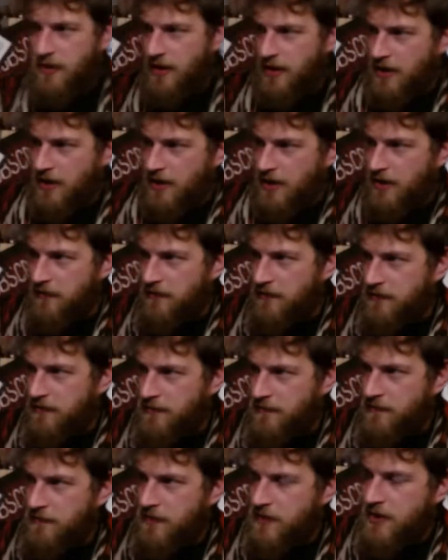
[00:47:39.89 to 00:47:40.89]

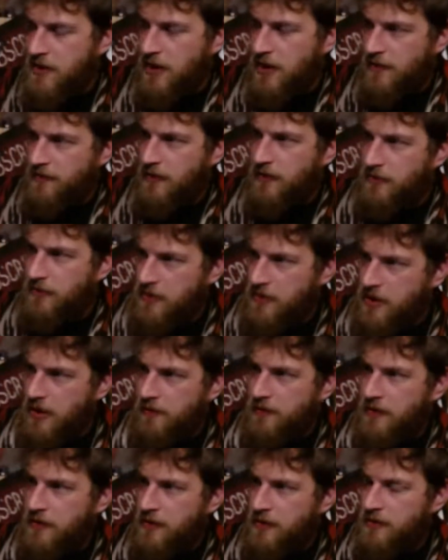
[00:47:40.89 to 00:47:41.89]
I'm
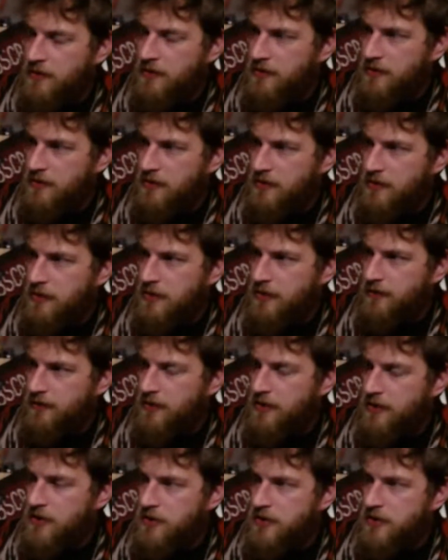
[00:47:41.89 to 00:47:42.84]
covering the